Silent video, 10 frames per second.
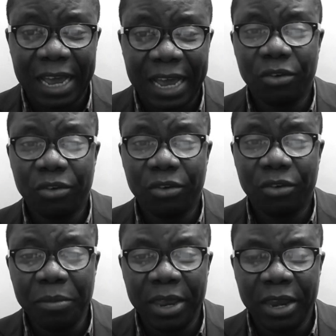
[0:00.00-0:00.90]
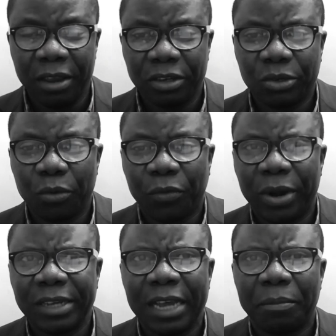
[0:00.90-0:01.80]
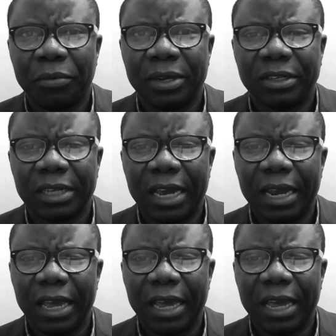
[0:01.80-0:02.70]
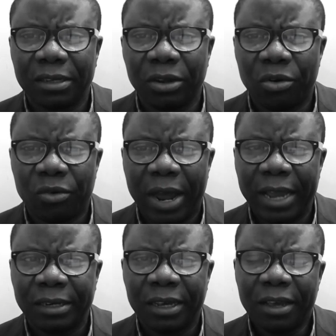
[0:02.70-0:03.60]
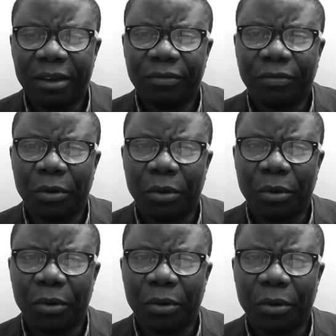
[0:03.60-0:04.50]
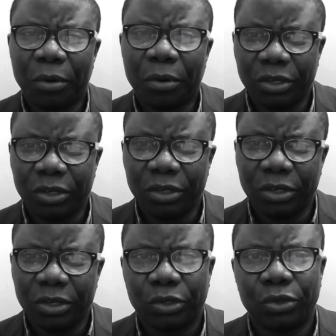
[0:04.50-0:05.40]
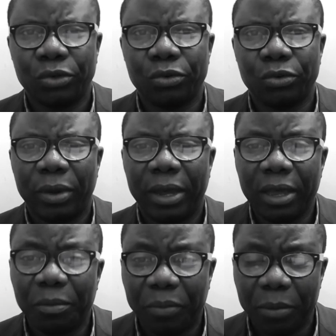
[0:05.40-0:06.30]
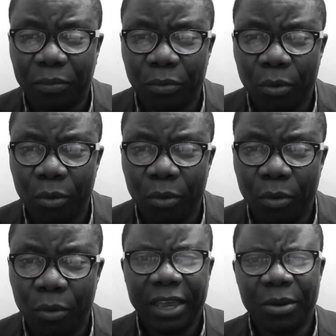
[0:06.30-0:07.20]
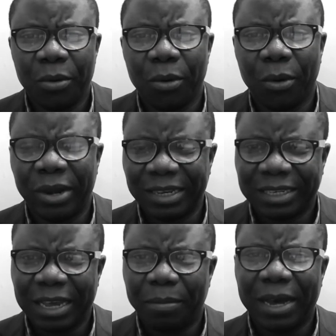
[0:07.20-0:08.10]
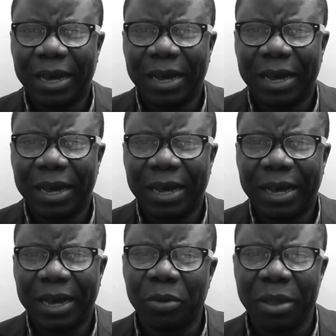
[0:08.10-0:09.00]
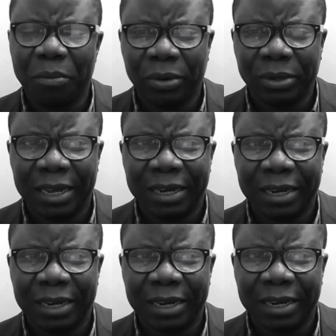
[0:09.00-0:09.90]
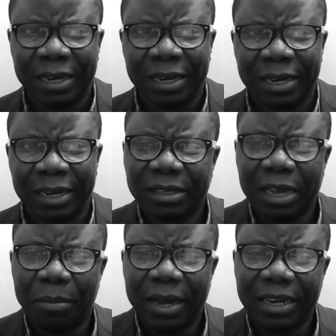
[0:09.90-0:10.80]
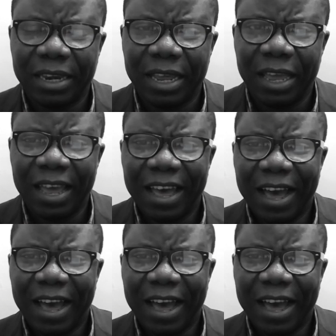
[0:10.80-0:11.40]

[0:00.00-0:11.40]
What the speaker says: the real meaning? So, for example, they said it is not right for Jesus to heal people, you know, on a Sabbath day. What's more important, keeping the Sabbath day